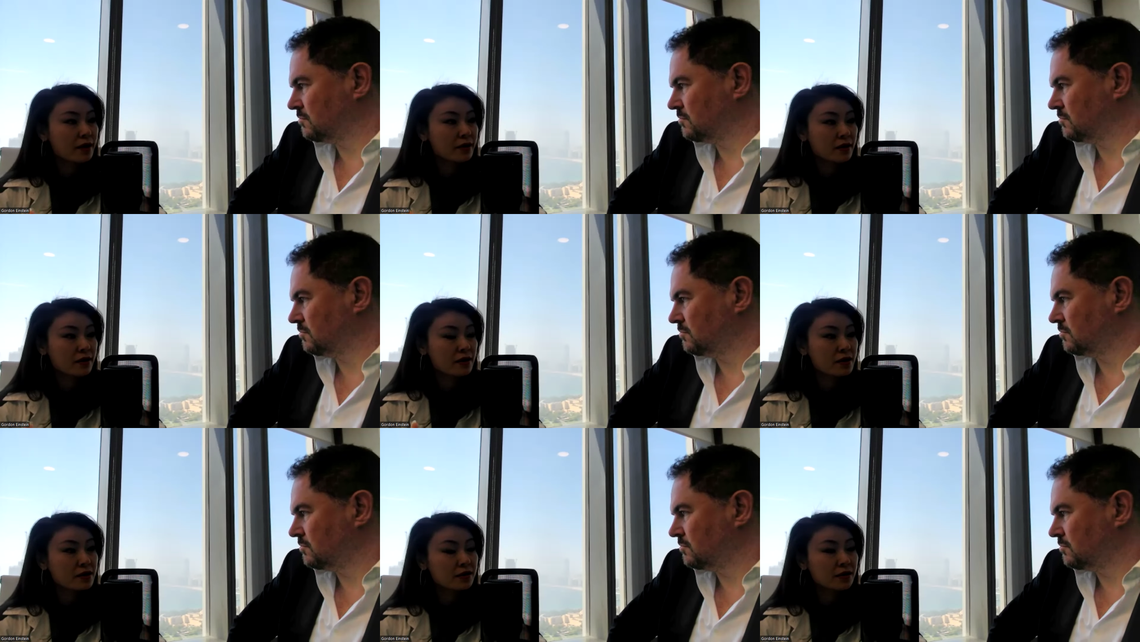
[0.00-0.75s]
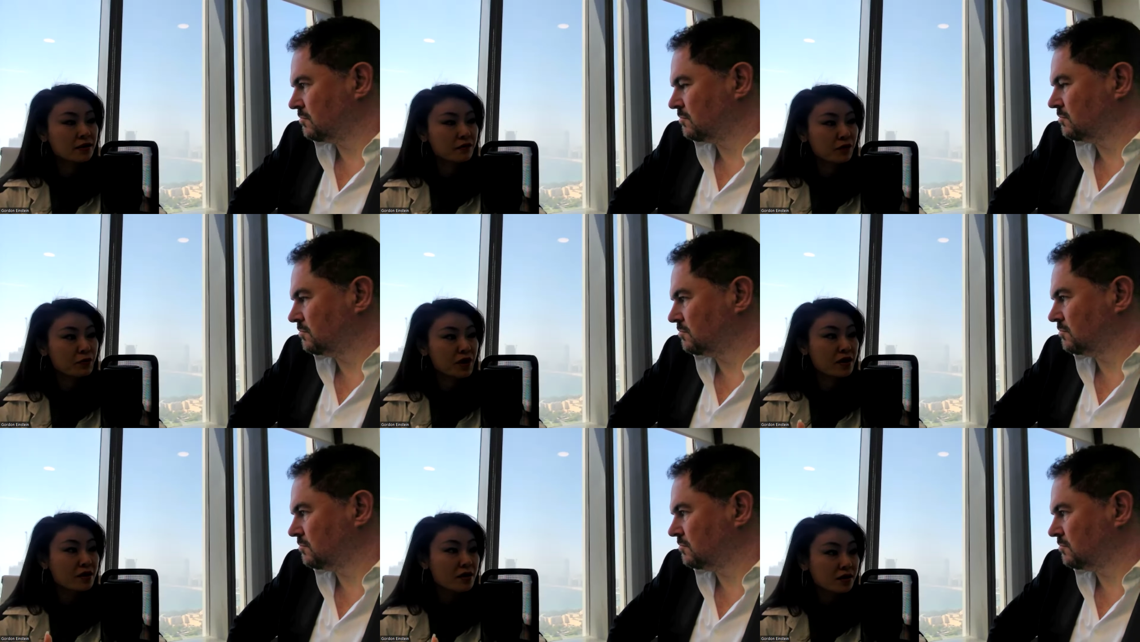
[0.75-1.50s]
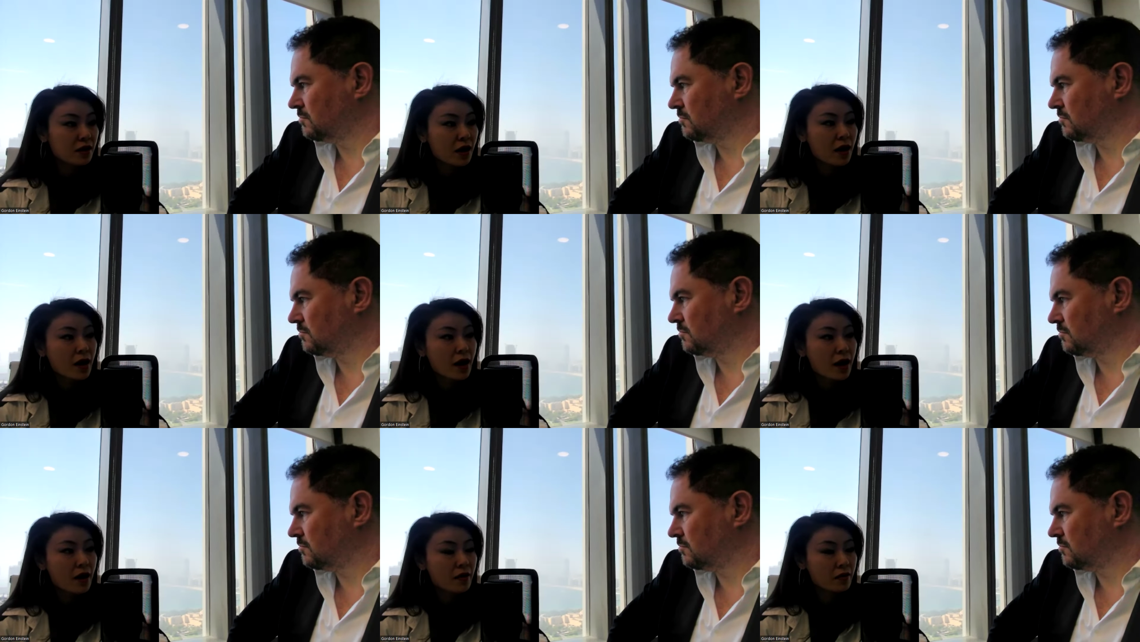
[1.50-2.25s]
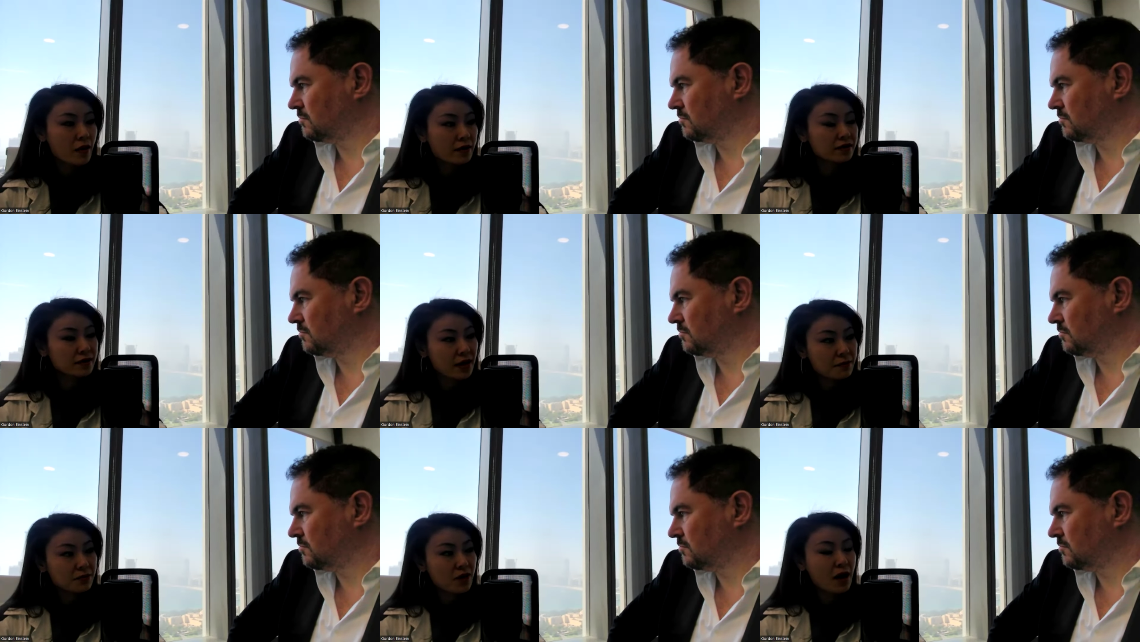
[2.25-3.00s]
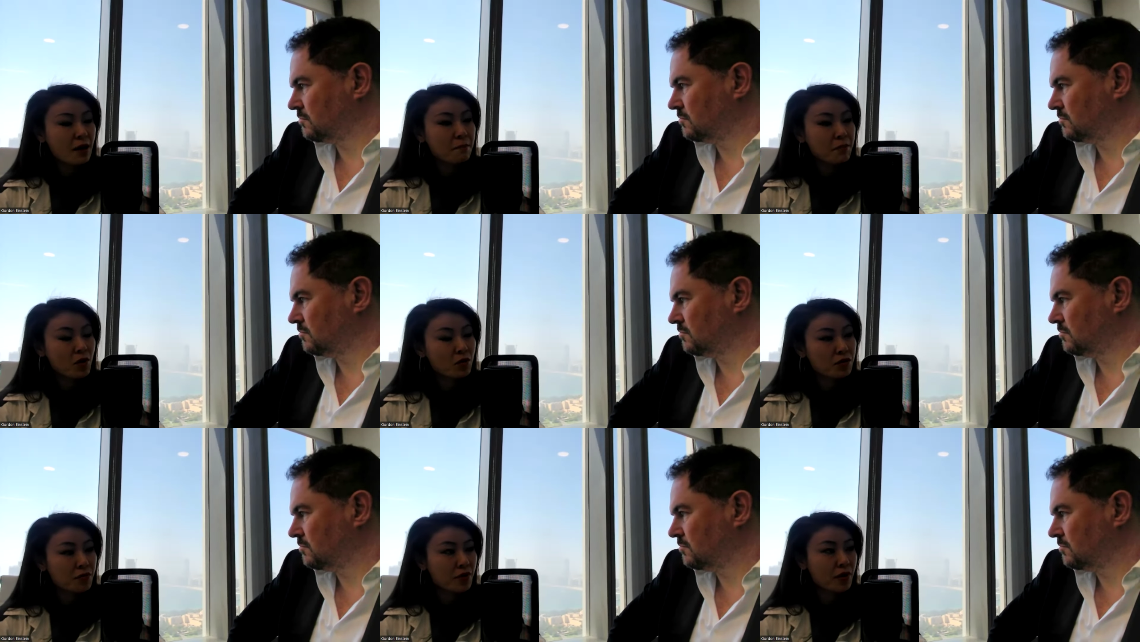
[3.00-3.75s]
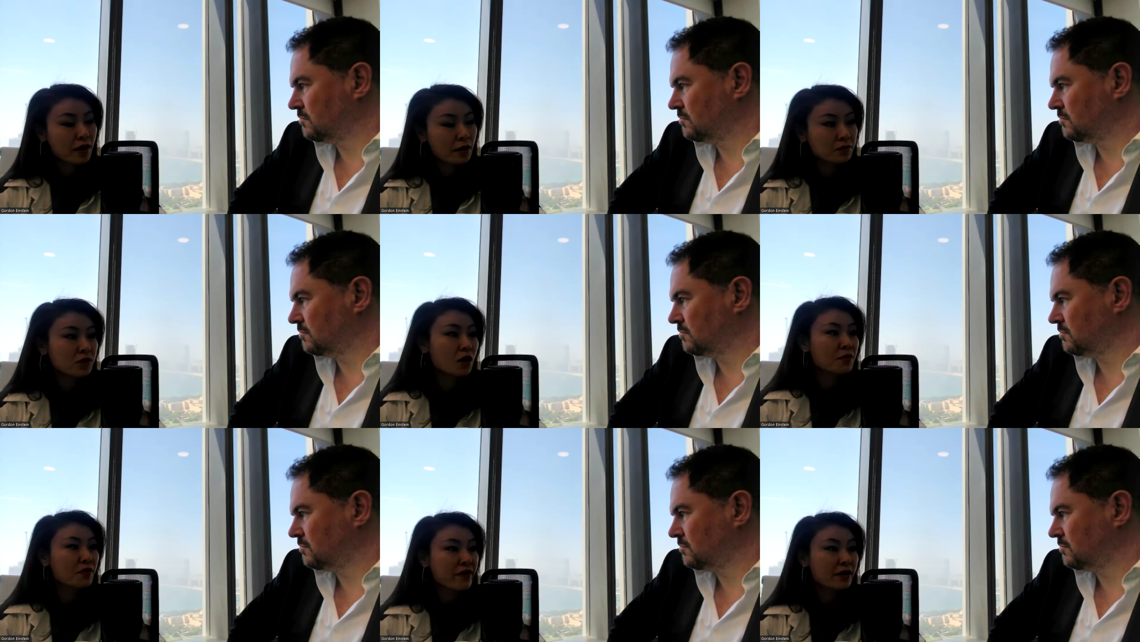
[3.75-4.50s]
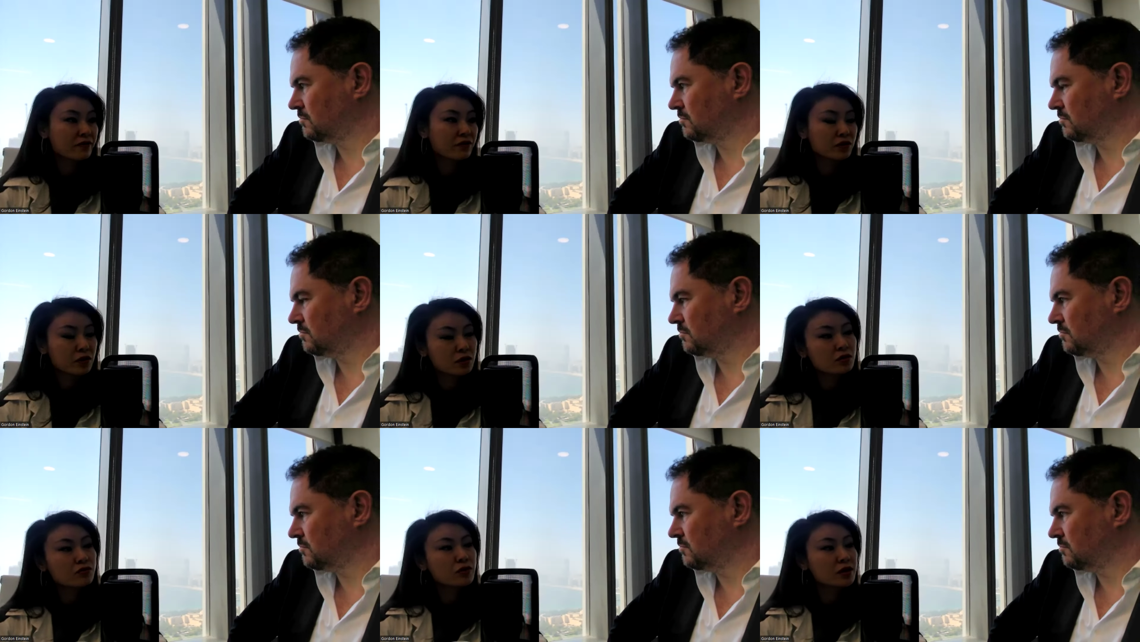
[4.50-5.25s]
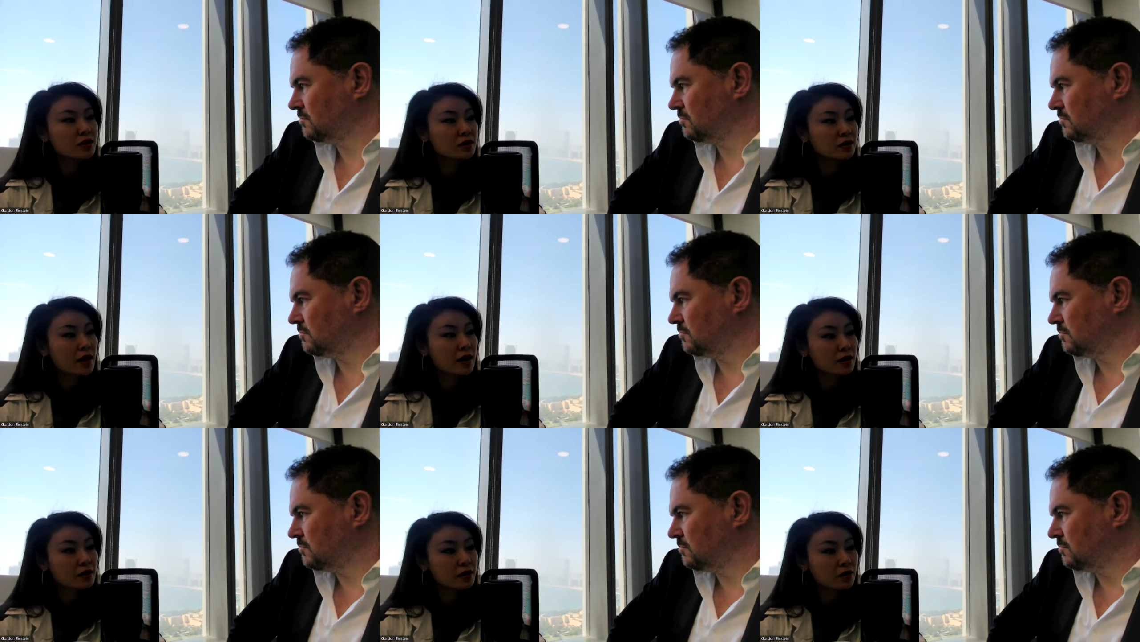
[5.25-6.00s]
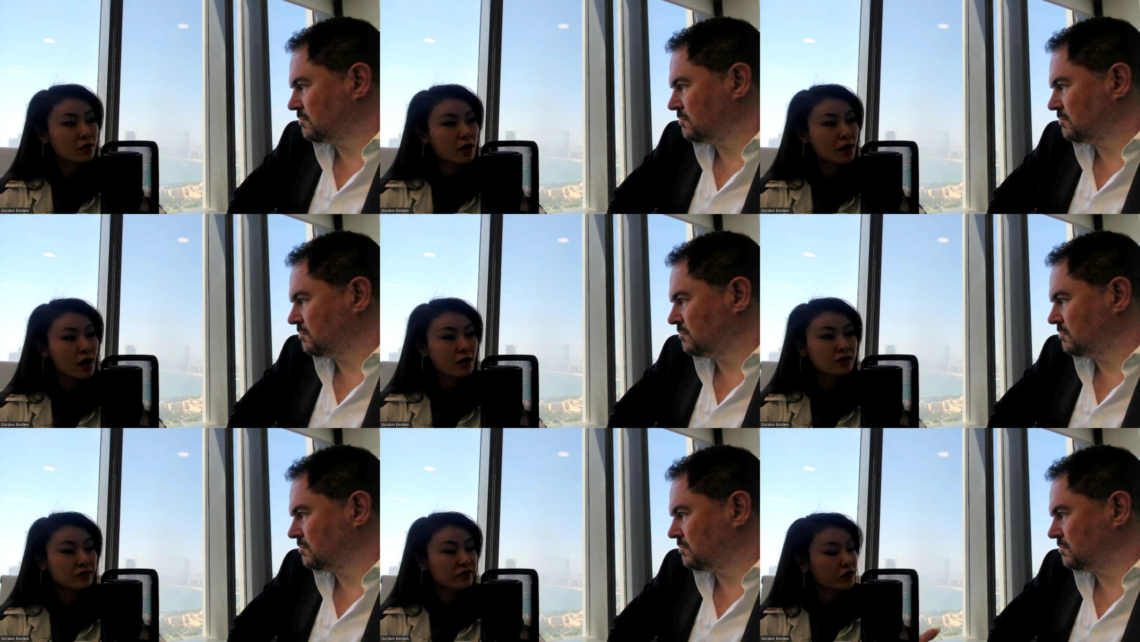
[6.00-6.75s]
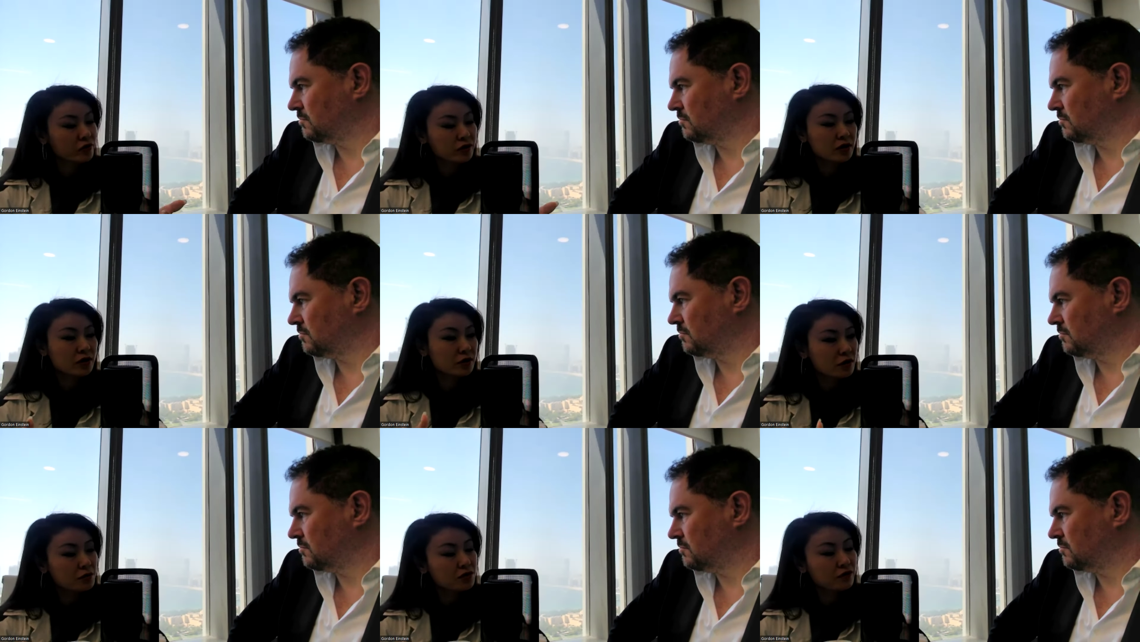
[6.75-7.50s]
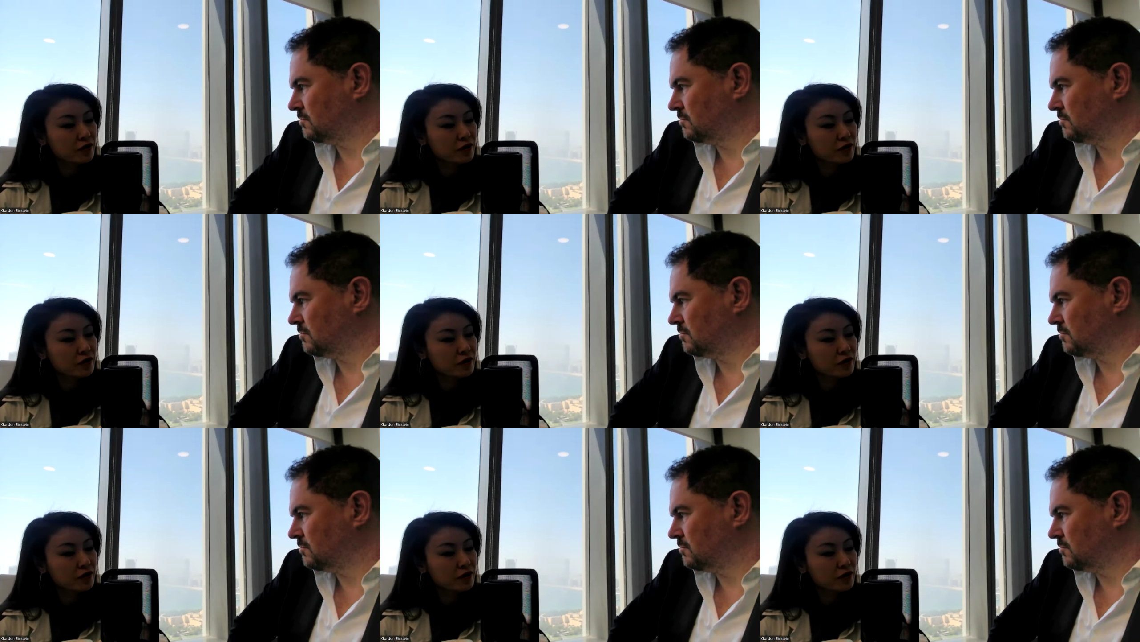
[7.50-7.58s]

Speaker 1: and then easy for mm. beginners, mm. and then at the same time build the product on top of that for certain regions that you know allows, of course, in terms